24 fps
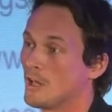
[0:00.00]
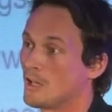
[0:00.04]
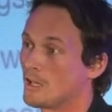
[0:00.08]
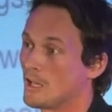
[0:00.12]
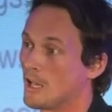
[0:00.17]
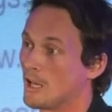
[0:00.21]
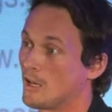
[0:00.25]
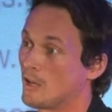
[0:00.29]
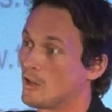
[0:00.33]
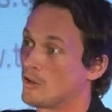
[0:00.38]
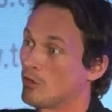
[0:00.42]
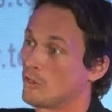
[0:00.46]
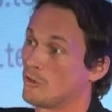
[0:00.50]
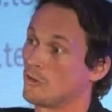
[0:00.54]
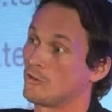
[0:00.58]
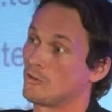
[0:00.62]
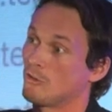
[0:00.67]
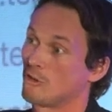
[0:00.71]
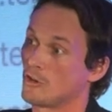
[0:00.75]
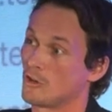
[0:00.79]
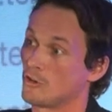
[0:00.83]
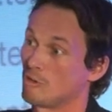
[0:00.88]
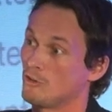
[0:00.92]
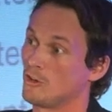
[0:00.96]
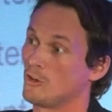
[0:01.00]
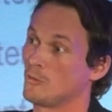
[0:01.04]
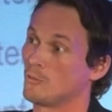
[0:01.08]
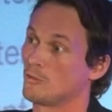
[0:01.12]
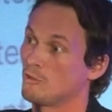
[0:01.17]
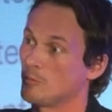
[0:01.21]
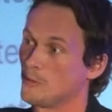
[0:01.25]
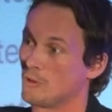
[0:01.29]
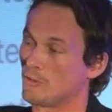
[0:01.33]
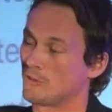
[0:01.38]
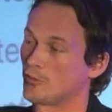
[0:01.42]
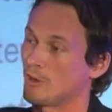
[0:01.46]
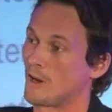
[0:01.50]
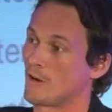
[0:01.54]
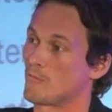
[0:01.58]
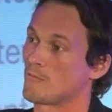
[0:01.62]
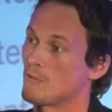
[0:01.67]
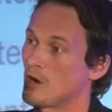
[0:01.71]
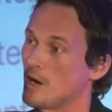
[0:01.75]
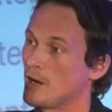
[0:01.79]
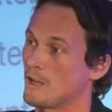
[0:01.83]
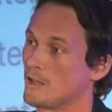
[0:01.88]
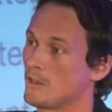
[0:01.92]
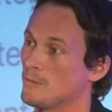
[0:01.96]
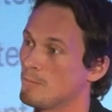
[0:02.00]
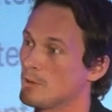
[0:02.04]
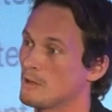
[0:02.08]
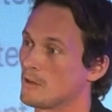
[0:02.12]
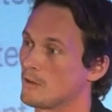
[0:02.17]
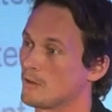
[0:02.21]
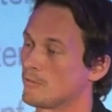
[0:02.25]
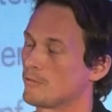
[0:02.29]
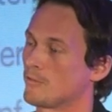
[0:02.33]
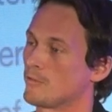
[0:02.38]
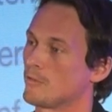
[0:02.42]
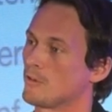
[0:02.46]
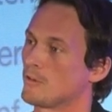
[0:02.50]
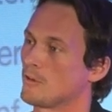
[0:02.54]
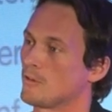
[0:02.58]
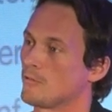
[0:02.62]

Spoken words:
getting the consumer to be sat right in the middle of